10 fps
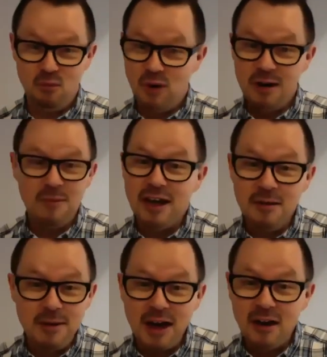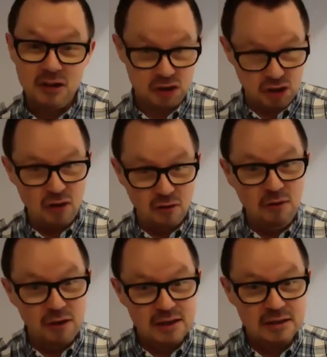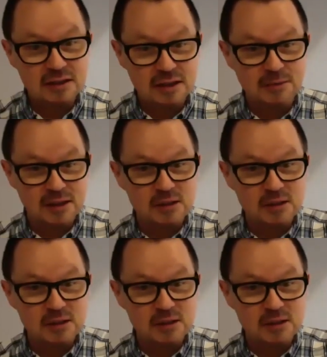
when am I coming back on the show is something.